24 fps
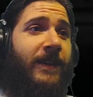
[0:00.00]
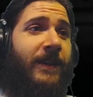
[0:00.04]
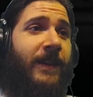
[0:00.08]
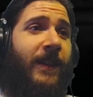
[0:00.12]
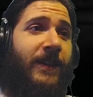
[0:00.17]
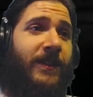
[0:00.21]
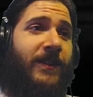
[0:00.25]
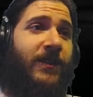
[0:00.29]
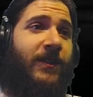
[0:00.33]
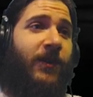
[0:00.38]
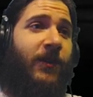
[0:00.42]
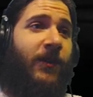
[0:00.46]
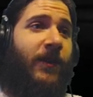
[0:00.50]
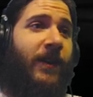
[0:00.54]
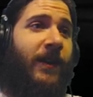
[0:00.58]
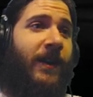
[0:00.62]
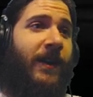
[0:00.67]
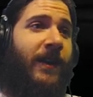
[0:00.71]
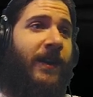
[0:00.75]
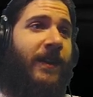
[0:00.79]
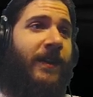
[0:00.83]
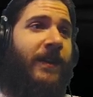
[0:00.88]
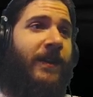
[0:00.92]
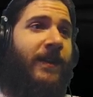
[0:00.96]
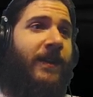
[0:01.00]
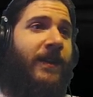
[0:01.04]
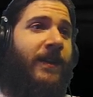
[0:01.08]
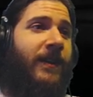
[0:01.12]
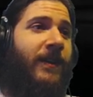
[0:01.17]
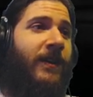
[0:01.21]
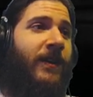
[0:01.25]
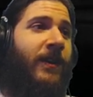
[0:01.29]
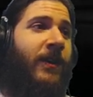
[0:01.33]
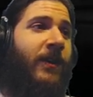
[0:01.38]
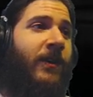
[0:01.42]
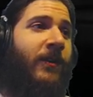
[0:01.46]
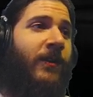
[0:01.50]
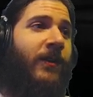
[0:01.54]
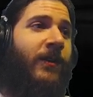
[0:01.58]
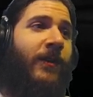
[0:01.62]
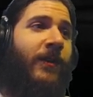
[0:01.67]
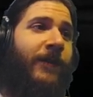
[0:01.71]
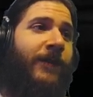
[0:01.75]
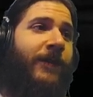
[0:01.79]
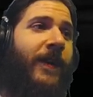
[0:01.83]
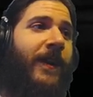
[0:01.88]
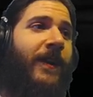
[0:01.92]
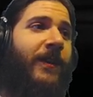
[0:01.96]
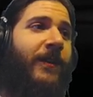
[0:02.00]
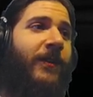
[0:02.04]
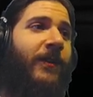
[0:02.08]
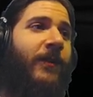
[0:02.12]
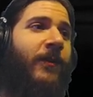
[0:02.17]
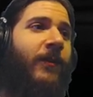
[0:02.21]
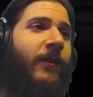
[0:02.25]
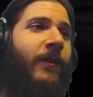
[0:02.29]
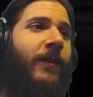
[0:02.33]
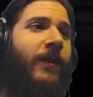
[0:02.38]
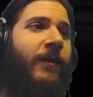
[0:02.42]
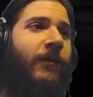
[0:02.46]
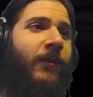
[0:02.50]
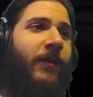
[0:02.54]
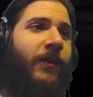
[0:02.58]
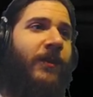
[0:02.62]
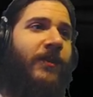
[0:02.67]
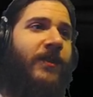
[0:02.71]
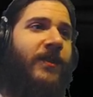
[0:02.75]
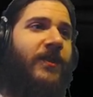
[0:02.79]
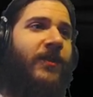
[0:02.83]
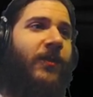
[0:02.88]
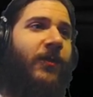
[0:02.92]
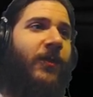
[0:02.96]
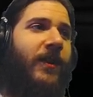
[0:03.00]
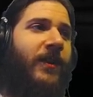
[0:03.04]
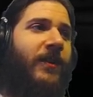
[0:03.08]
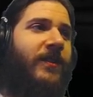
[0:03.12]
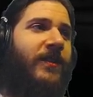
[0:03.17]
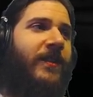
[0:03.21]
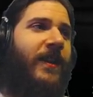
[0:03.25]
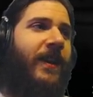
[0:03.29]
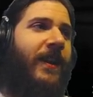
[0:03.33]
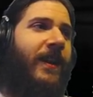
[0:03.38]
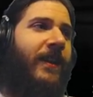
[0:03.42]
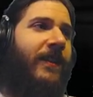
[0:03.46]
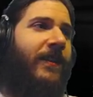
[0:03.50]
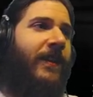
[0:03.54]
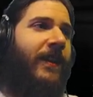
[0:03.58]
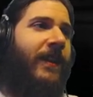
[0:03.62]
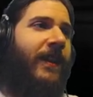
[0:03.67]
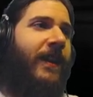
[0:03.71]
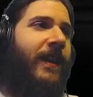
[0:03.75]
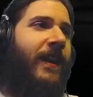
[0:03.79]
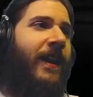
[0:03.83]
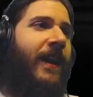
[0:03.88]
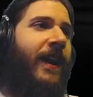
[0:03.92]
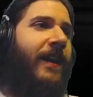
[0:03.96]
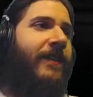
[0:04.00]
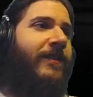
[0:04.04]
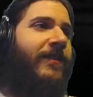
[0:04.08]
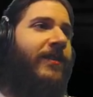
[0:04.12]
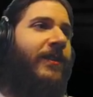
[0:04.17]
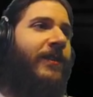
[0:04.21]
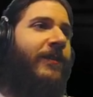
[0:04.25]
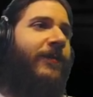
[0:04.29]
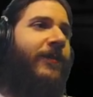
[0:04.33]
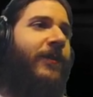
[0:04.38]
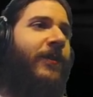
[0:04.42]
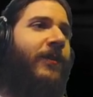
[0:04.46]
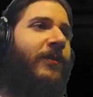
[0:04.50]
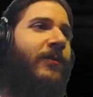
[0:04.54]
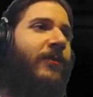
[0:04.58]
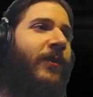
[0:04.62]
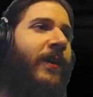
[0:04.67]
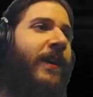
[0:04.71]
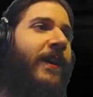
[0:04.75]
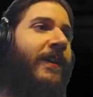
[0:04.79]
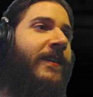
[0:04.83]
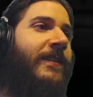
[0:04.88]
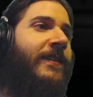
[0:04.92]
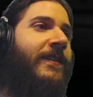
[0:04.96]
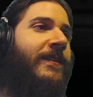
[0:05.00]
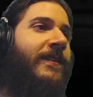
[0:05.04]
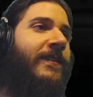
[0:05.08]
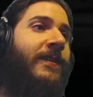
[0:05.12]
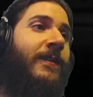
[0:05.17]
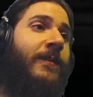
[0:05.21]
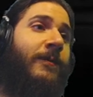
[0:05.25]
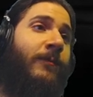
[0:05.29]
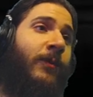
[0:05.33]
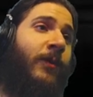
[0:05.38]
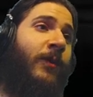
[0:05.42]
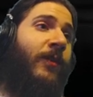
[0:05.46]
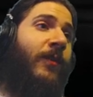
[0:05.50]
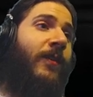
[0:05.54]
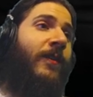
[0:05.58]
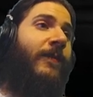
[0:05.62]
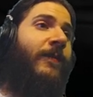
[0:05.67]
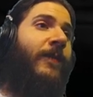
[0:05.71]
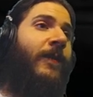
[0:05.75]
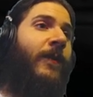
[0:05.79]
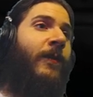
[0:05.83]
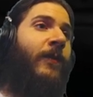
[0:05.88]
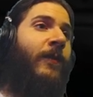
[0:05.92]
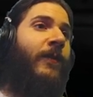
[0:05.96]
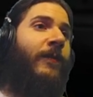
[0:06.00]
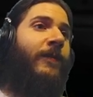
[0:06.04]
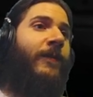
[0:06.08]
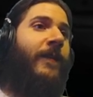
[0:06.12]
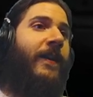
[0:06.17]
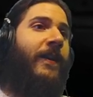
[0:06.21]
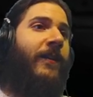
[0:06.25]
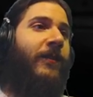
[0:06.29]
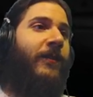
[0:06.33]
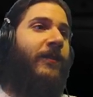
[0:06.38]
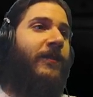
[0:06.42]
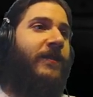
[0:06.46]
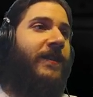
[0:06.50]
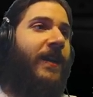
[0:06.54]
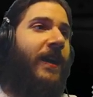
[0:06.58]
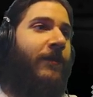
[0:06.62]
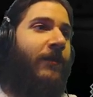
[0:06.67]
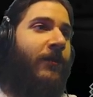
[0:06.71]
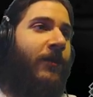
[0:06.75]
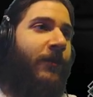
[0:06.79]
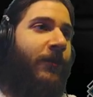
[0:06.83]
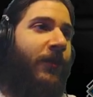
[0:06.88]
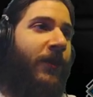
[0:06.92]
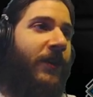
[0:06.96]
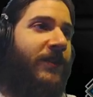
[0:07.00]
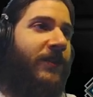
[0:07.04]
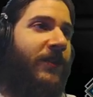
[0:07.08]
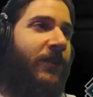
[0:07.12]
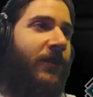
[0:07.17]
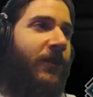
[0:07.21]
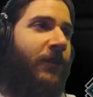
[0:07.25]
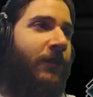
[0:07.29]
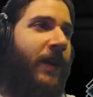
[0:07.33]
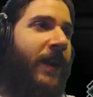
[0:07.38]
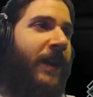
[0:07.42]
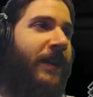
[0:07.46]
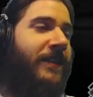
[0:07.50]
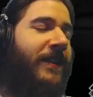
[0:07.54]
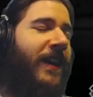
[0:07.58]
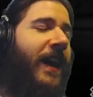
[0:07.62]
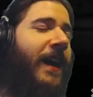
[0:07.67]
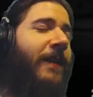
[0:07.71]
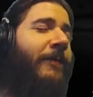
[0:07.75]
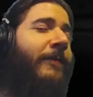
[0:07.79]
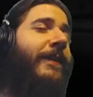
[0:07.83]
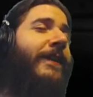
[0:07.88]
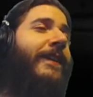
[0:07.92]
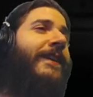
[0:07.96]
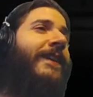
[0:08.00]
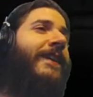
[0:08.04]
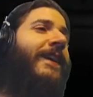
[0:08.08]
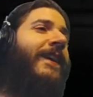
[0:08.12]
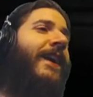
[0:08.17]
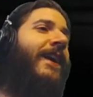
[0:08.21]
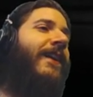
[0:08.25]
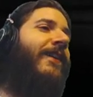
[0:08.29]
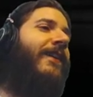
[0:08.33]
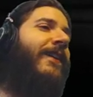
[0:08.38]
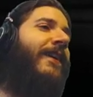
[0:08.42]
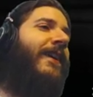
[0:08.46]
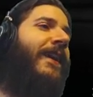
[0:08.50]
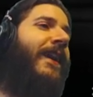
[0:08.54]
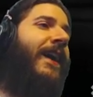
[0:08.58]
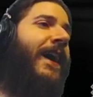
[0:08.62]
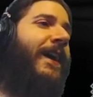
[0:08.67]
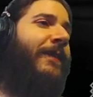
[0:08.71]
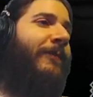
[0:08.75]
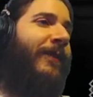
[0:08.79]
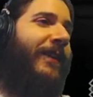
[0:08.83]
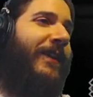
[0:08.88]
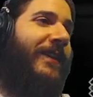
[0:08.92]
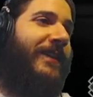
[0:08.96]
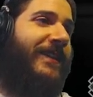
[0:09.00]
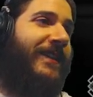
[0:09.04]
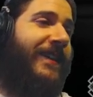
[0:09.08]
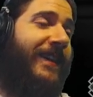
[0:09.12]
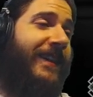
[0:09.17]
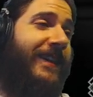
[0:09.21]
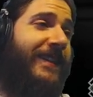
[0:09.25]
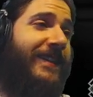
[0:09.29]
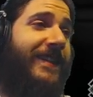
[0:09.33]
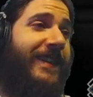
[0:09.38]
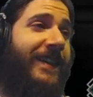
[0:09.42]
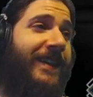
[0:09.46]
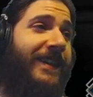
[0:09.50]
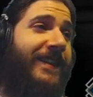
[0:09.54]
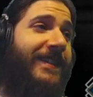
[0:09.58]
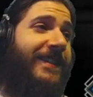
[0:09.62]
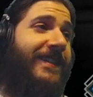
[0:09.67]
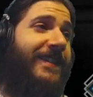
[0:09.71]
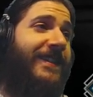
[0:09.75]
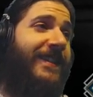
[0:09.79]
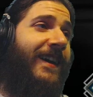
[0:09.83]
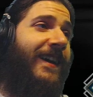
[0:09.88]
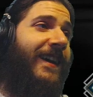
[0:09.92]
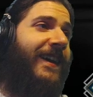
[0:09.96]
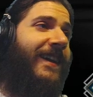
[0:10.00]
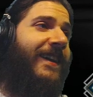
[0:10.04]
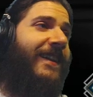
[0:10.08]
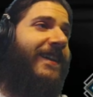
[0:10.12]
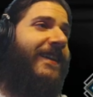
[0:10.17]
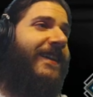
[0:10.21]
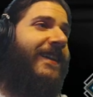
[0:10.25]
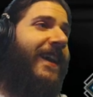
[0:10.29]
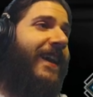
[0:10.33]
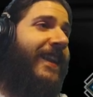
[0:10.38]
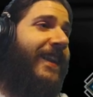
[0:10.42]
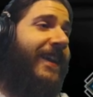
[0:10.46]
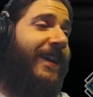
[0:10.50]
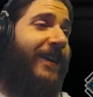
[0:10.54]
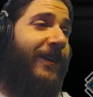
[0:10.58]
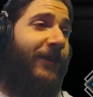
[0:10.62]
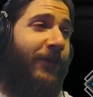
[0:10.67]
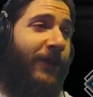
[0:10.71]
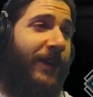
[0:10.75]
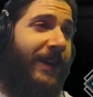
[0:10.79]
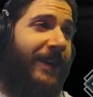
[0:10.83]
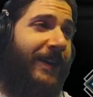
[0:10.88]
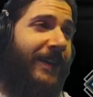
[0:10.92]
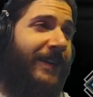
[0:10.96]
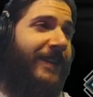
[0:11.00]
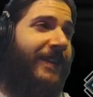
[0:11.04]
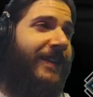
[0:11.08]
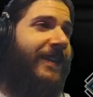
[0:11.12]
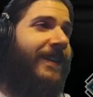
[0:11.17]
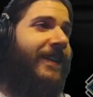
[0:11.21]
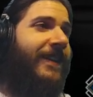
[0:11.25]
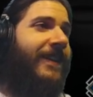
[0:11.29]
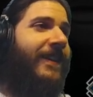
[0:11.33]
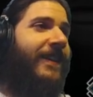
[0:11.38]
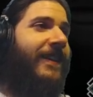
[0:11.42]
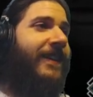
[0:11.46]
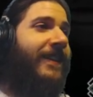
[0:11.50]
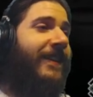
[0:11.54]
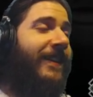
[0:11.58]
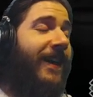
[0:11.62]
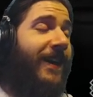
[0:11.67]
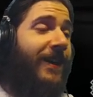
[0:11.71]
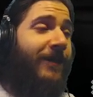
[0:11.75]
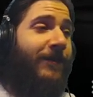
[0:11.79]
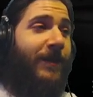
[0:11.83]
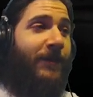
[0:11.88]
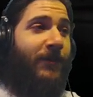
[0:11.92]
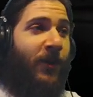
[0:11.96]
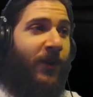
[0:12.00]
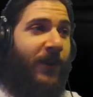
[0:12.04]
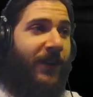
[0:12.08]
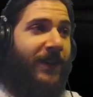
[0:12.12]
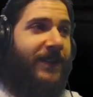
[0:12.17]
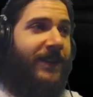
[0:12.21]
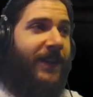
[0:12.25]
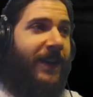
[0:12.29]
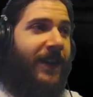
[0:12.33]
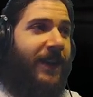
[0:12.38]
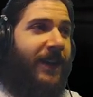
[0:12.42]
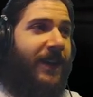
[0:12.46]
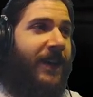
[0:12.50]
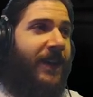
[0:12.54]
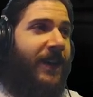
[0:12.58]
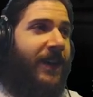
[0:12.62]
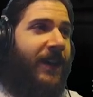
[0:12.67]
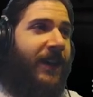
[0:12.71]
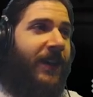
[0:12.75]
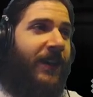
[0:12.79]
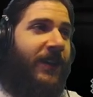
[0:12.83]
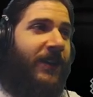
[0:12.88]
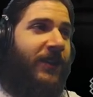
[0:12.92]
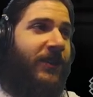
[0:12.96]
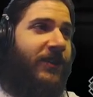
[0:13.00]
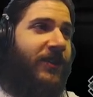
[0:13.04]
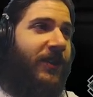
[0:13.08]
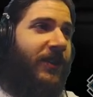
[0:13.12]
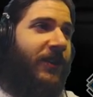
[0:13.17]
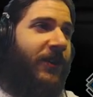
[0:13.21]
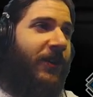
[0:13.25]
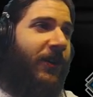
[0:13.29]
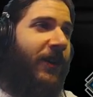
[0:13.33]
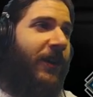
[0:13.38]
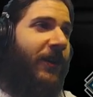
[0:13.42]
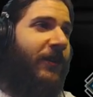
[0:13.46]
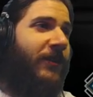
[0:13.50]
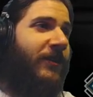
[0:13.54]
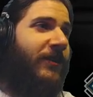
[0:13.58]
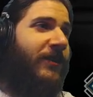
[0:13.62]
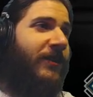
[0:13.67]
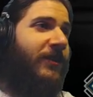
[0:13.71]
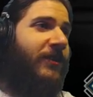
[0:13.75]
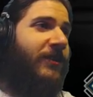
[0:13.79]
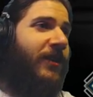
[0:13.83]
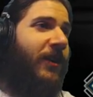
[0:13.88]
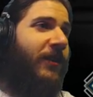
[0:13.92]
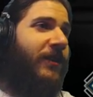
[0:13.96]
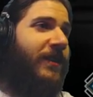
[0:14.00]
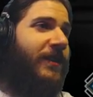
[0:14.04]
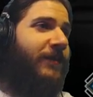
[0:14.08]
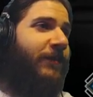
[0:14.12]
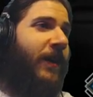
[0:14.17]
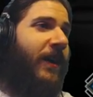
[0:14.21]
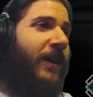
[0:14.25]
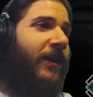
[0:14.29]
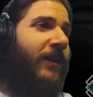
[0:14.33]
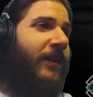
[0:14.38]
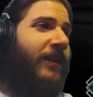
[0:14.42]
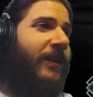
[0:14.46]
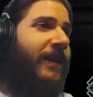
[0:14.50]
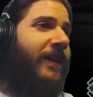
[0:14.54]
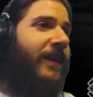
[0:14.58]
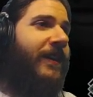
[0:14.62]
A sorta know your fellow world destroyers kind of thing. After a few drinks, more than a few, you figured it was time to impress your new mates. I'm gonna carry an obelisk. It's gonna suck. And then I'll read it. That'll be more exciting. You show a spell